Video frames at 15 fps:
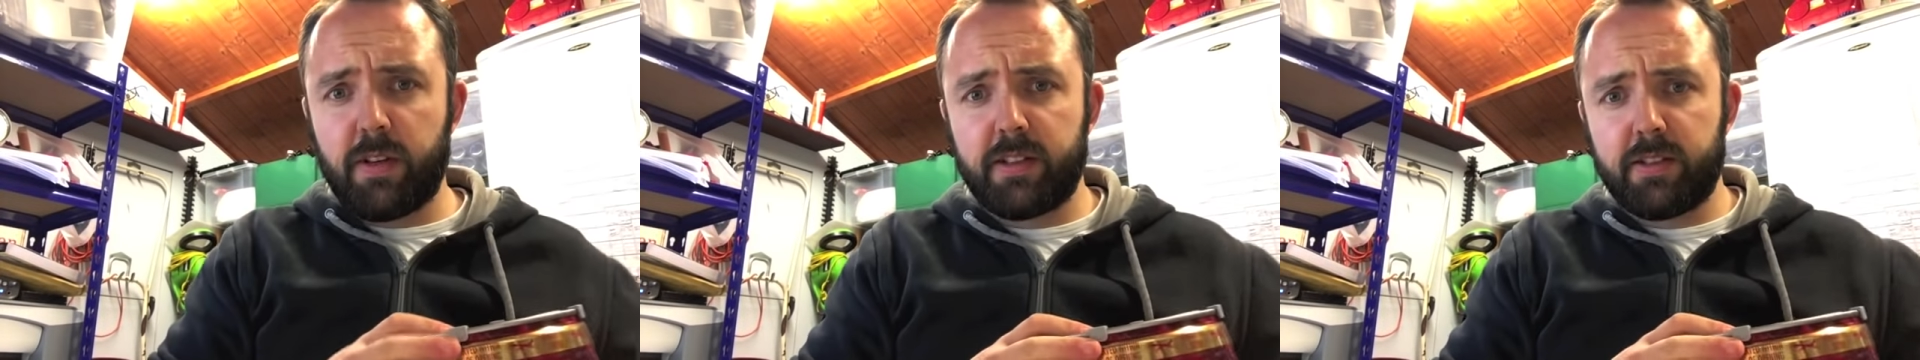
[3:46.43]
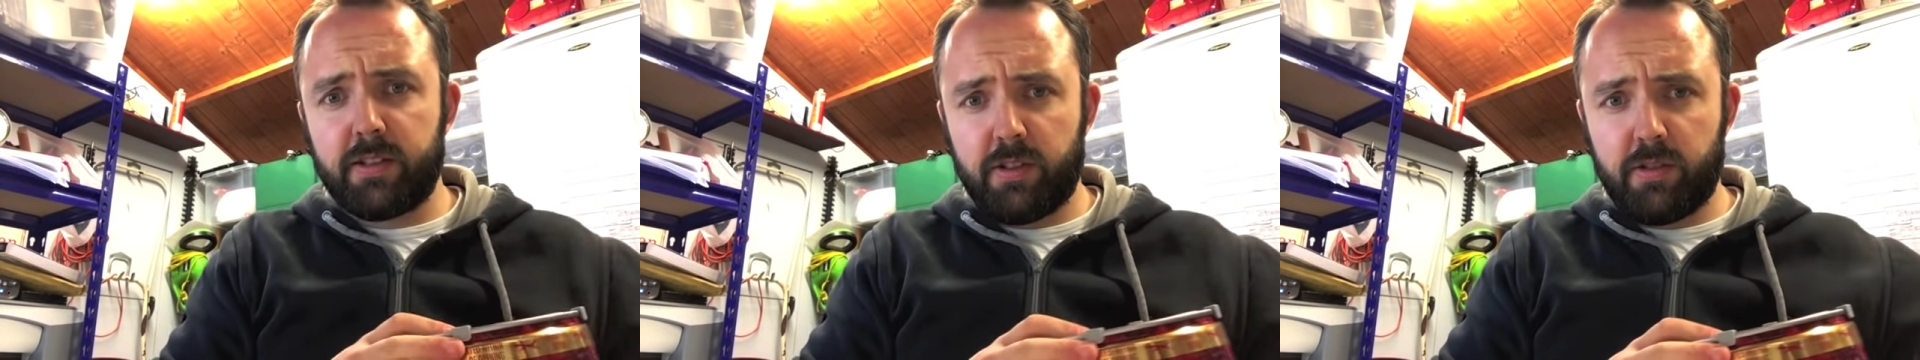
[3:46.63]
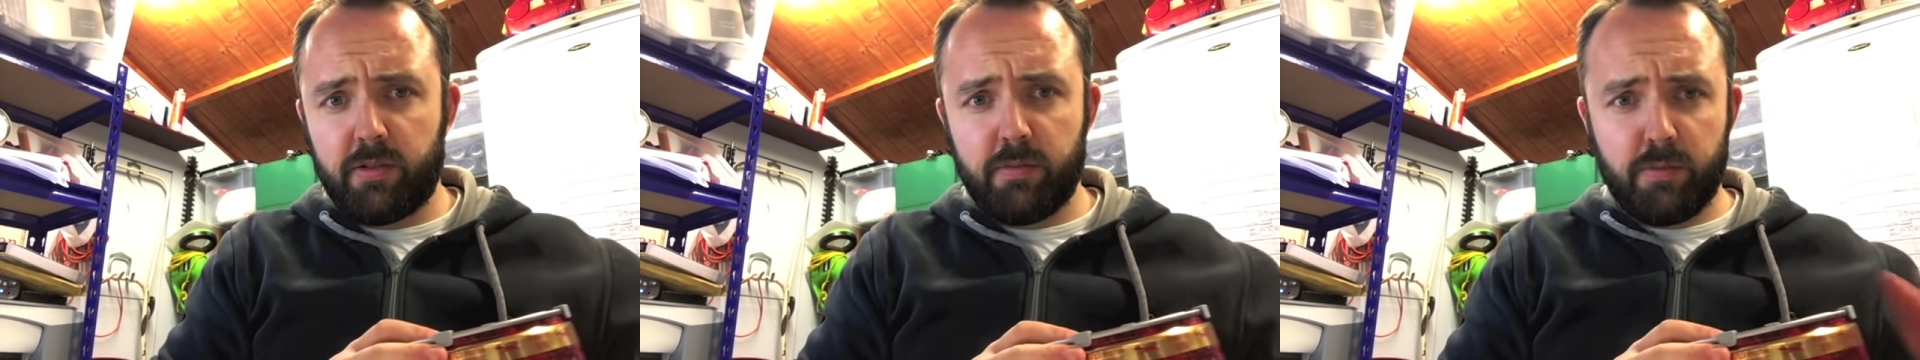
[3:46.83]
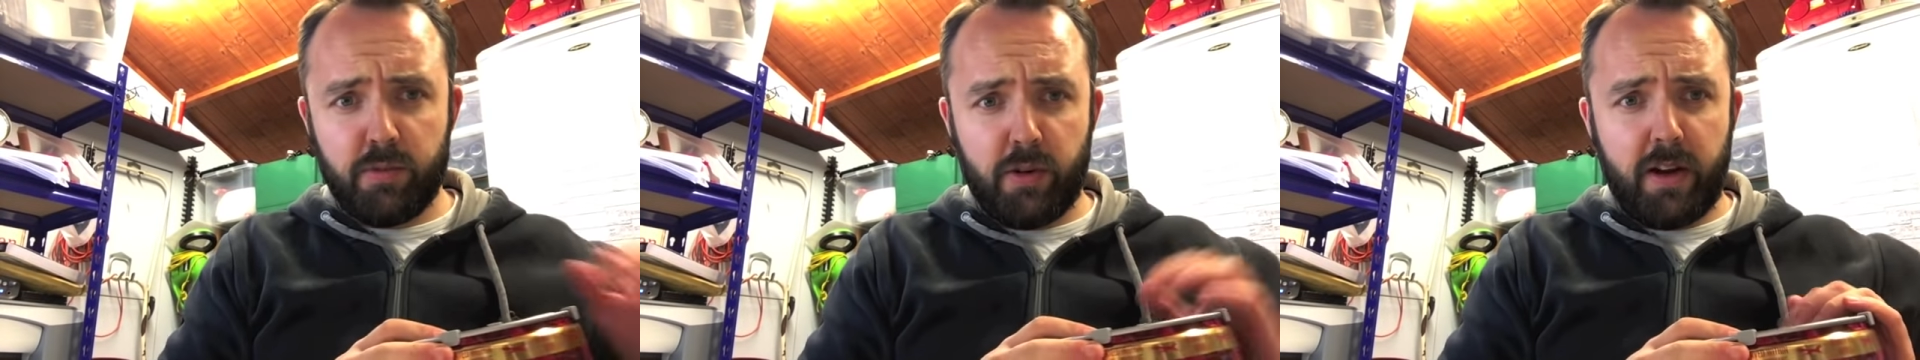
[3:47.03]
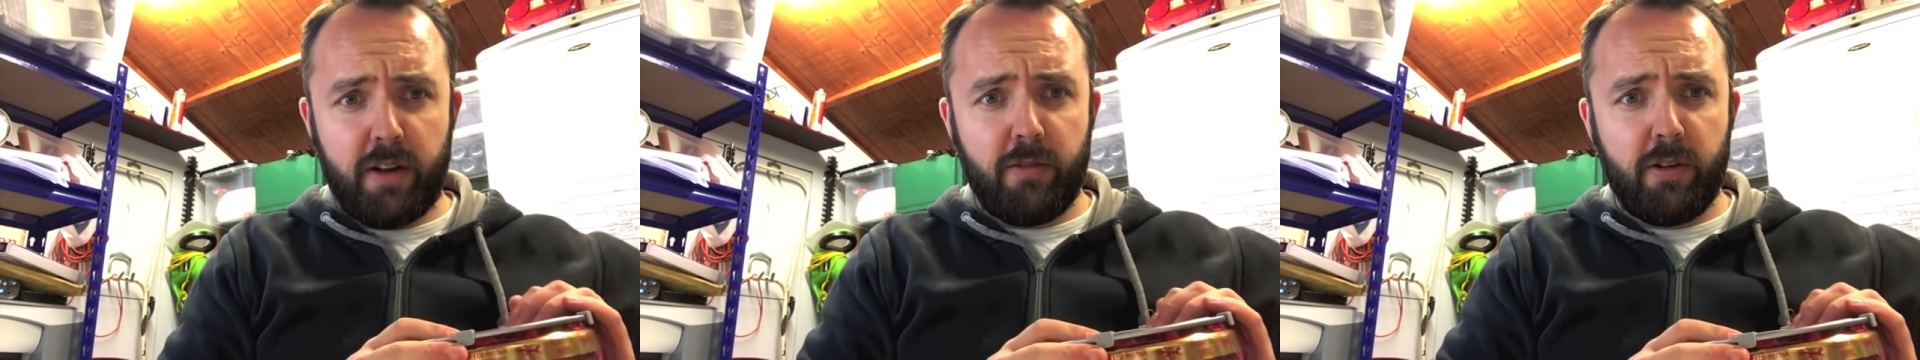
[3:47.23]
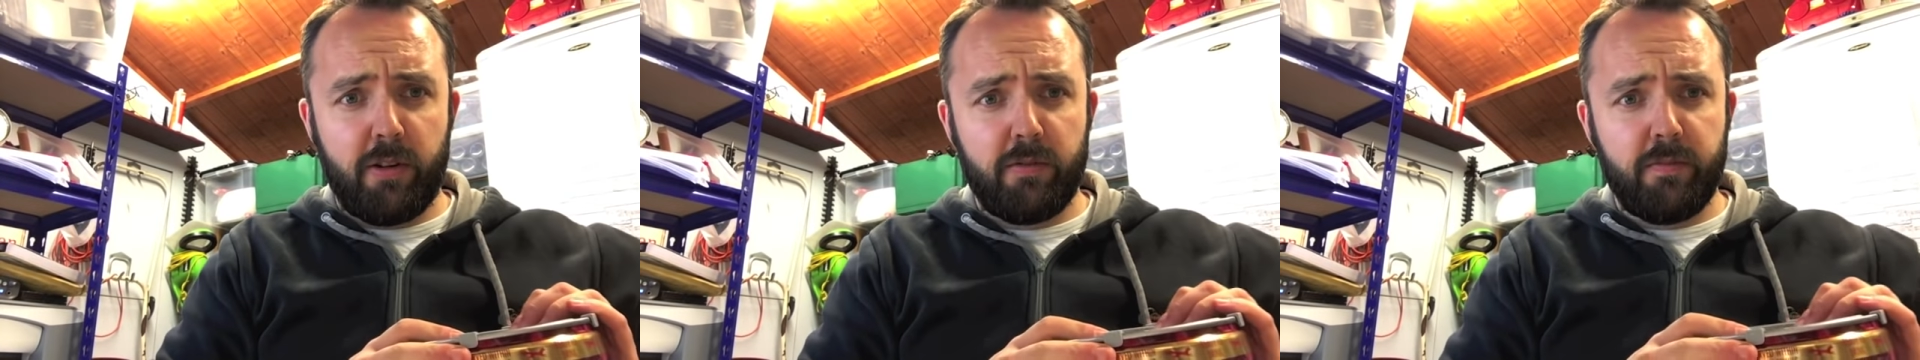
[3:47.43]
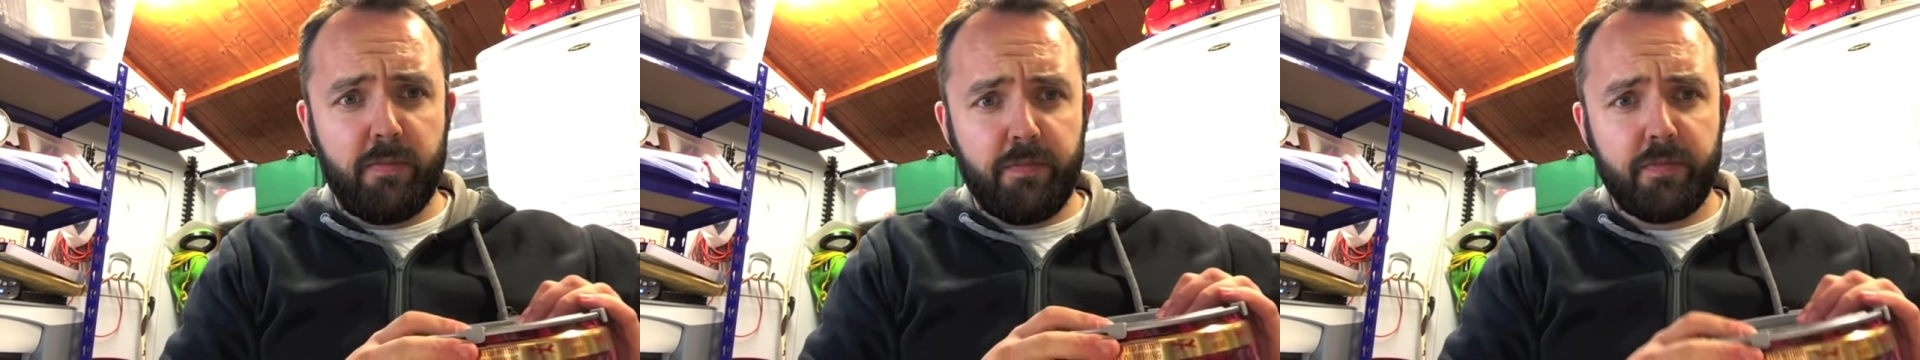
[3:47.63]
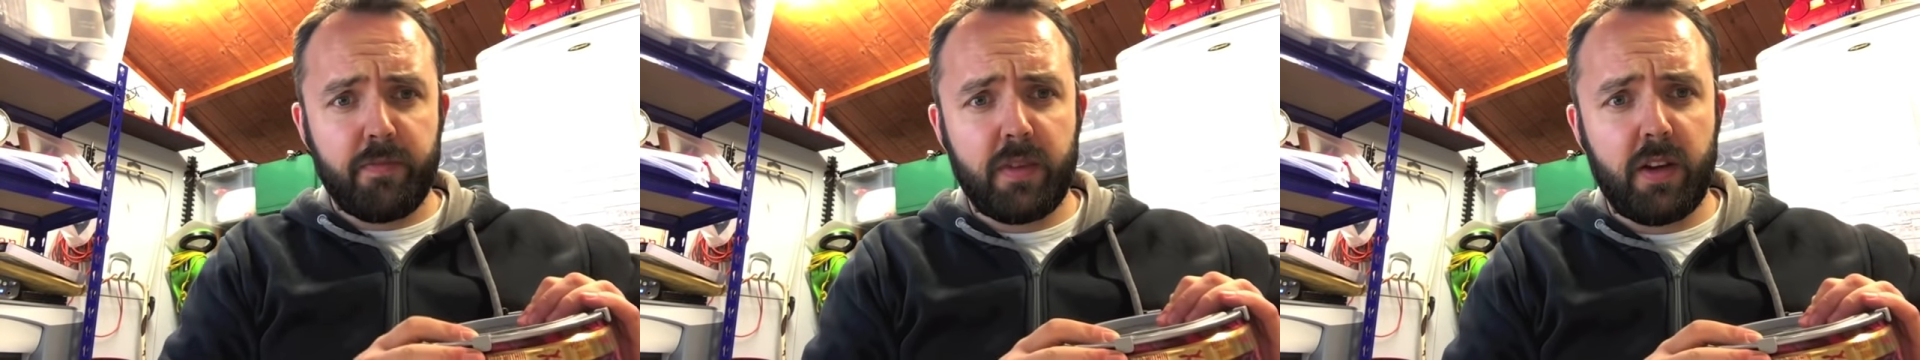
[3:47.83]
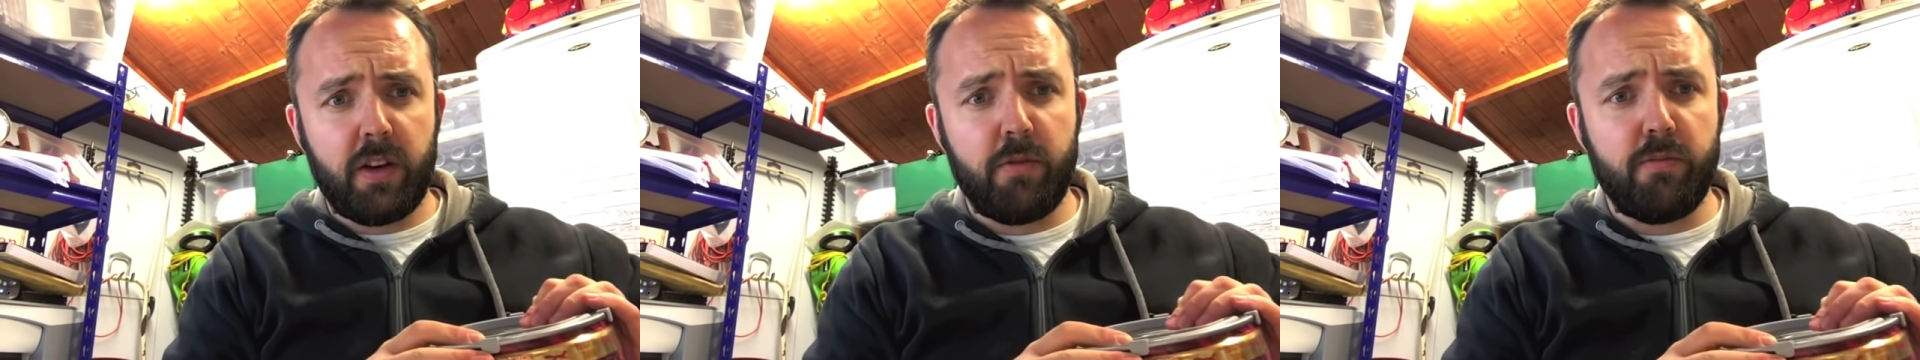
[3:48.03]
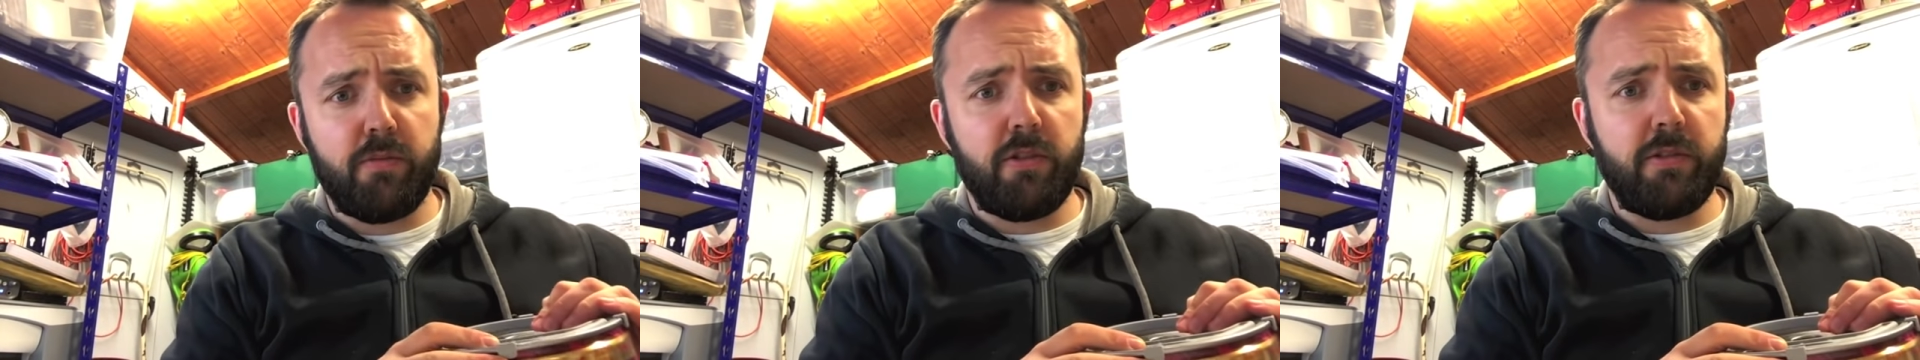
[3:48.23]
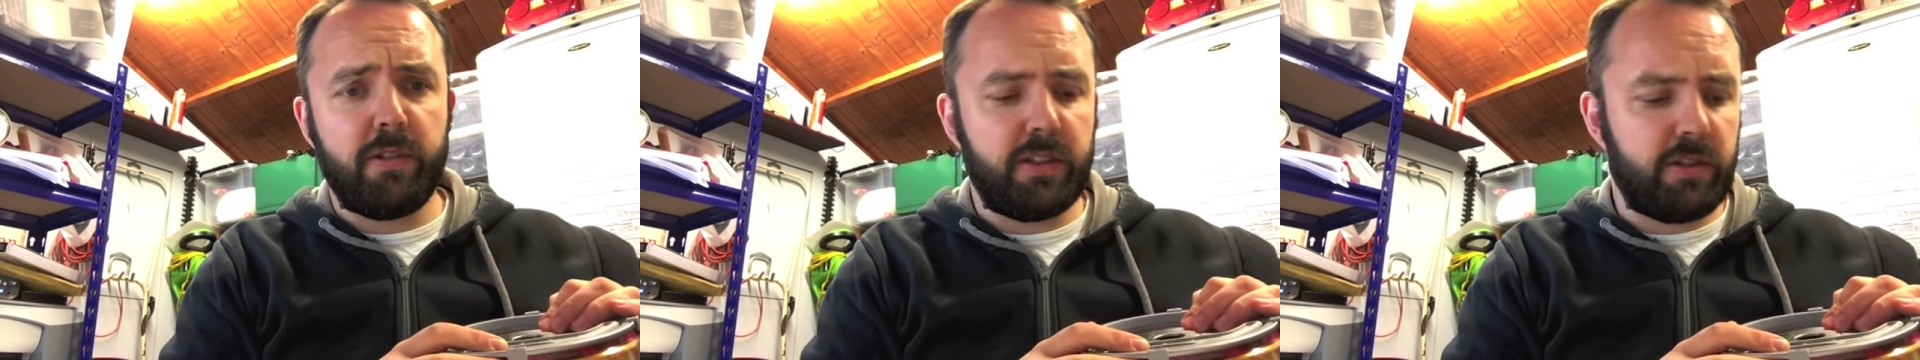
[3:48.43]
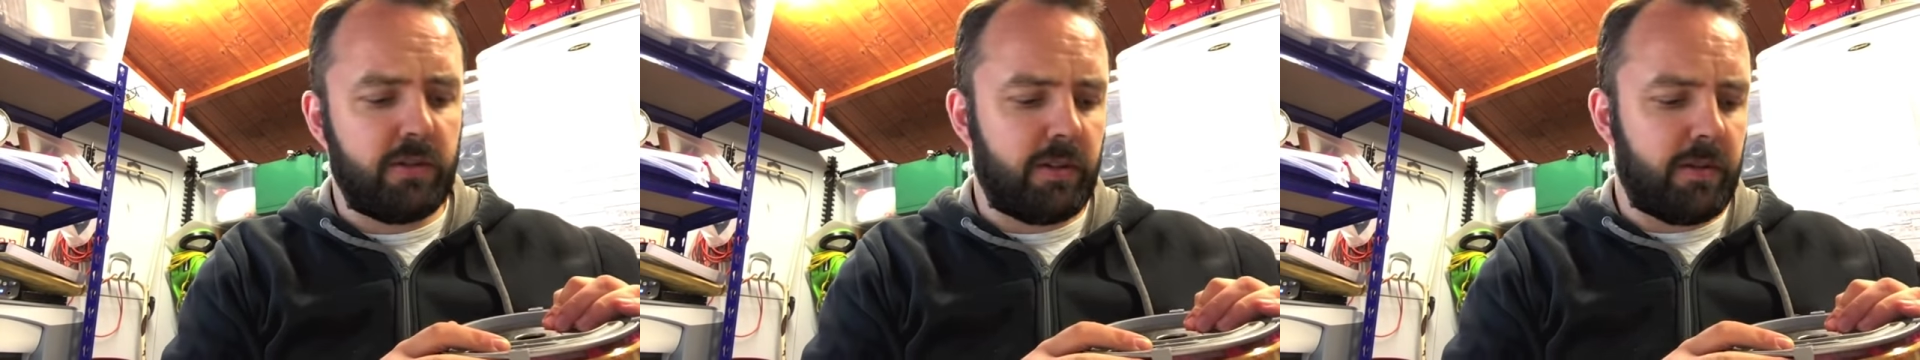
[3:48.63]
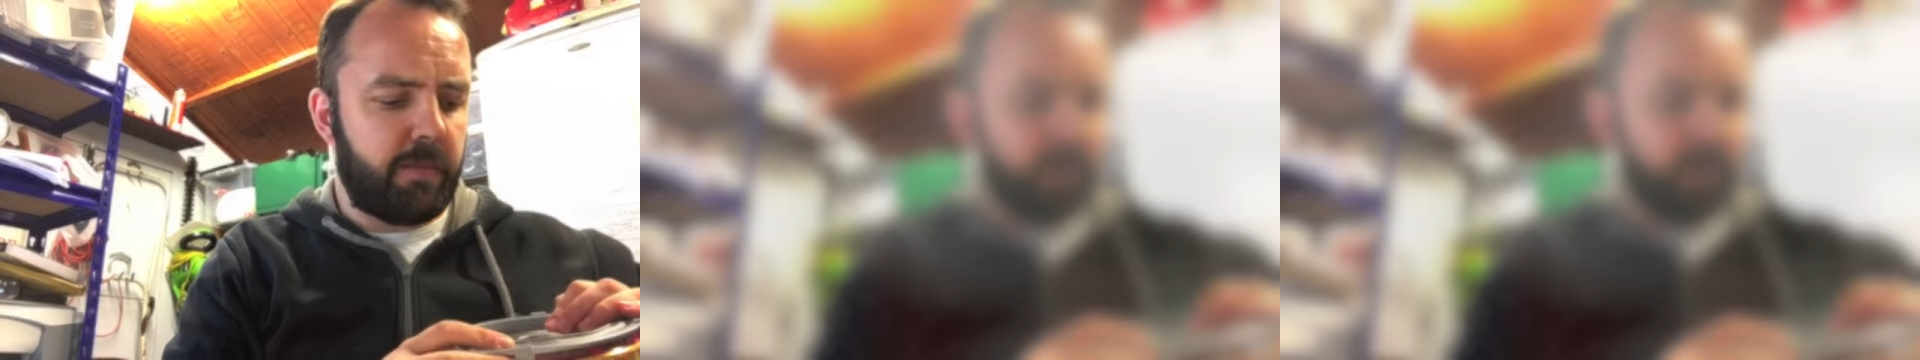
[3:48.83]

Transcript: ready to put our own home brew into it.